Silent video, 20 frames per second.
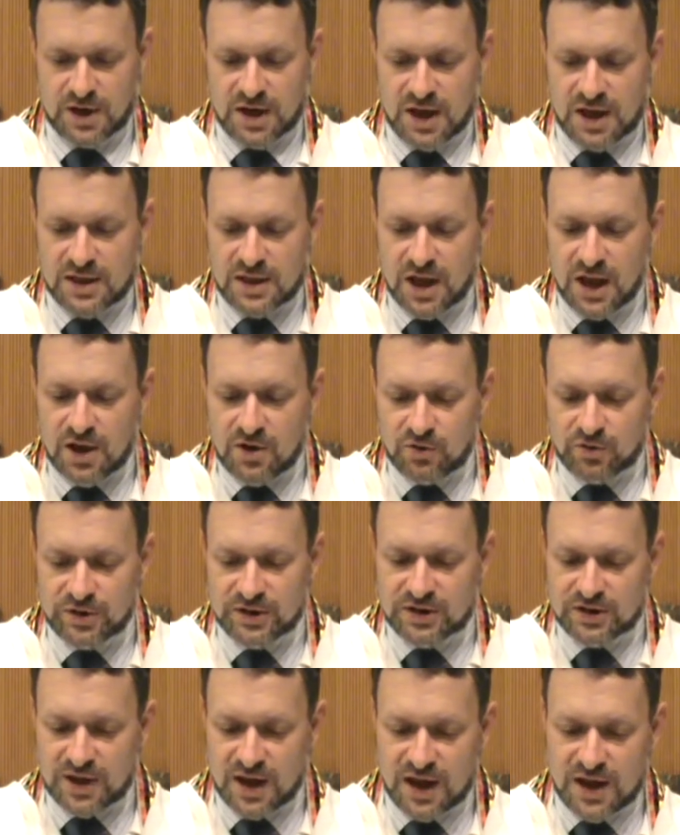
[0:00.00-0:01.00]
And not
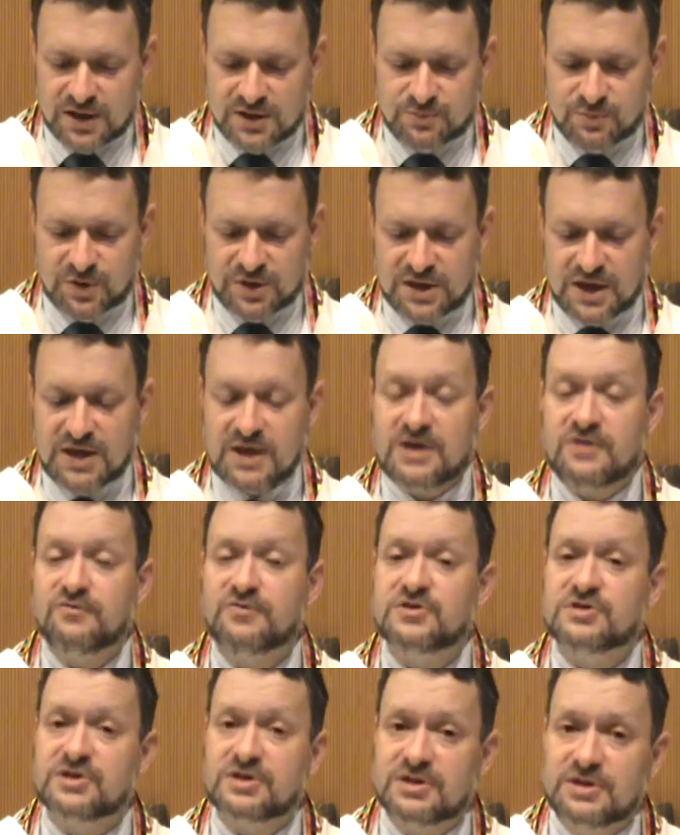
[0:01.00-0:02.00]
only that, but they give
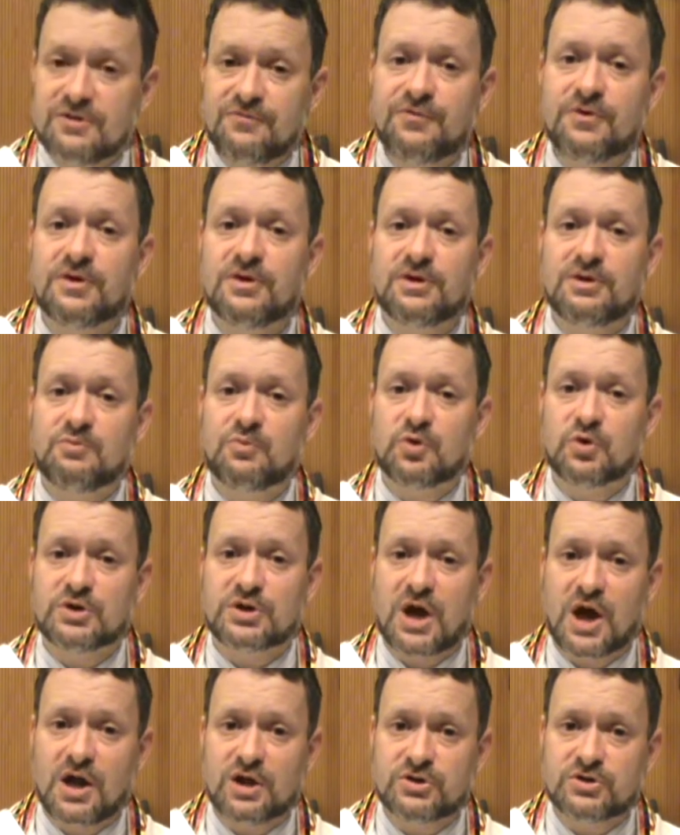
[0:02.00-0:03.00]
significantly more
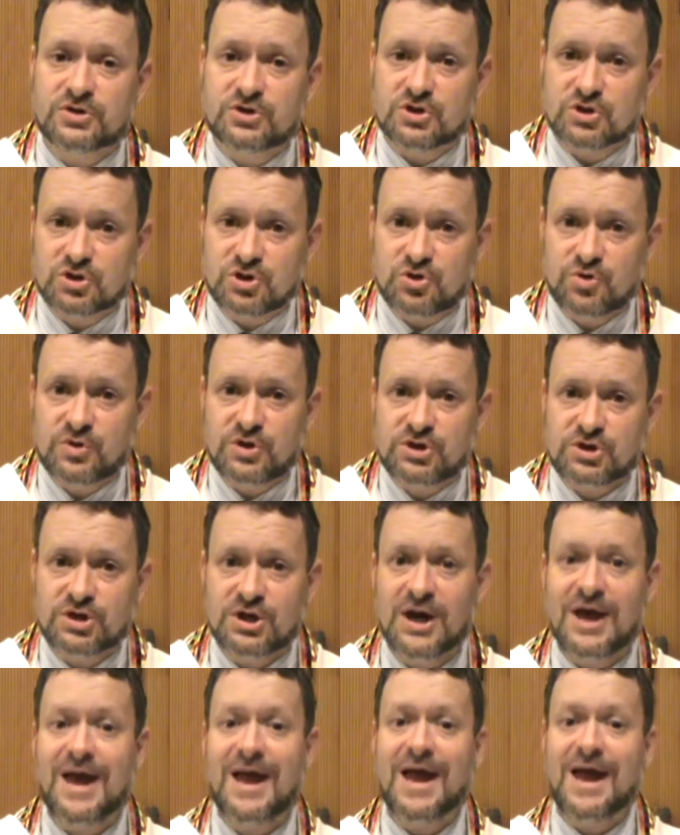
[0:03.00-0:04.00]
dollars to Jewish
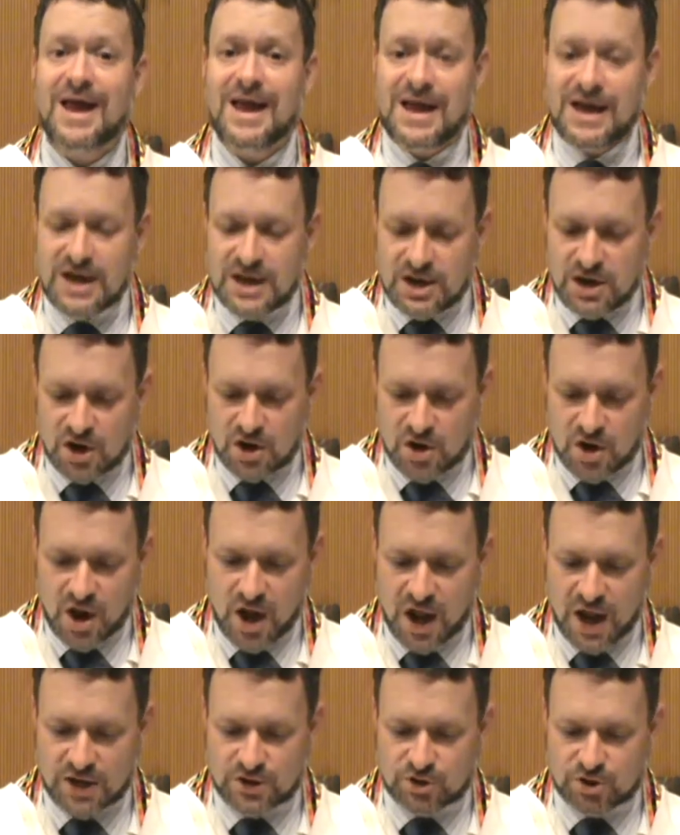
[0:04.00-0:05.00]
and
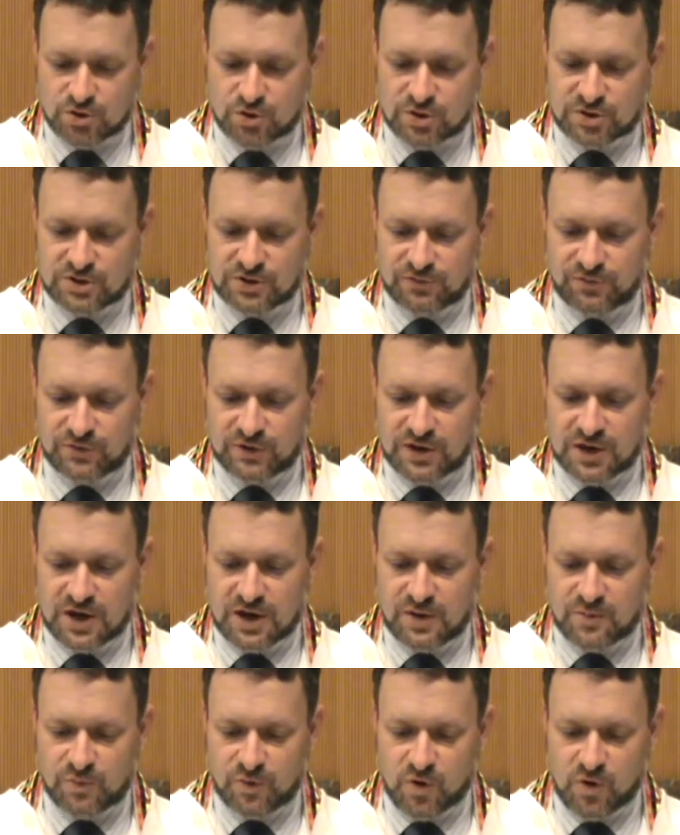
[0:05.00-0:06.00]
non-Jewish
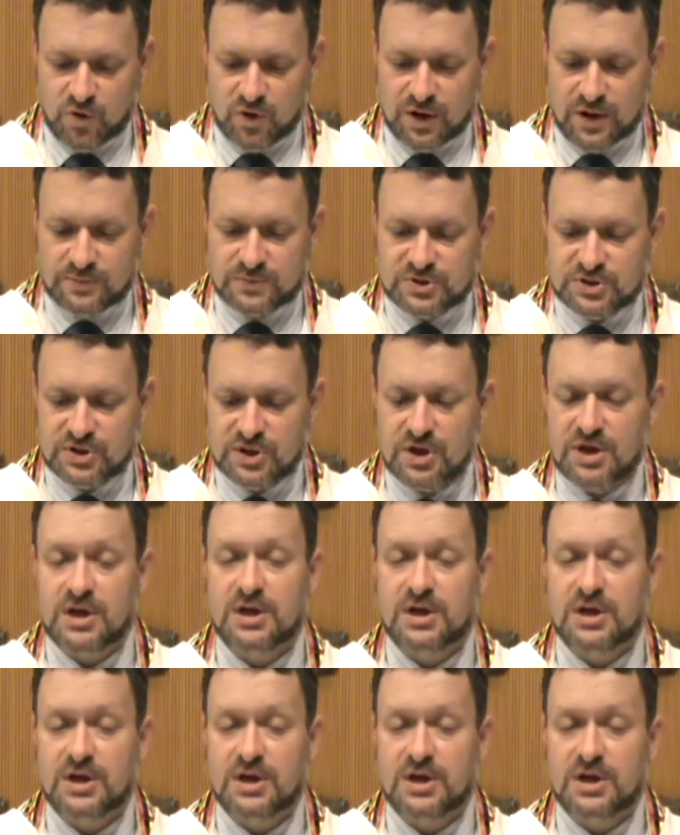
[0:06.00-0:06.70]
affiliated programs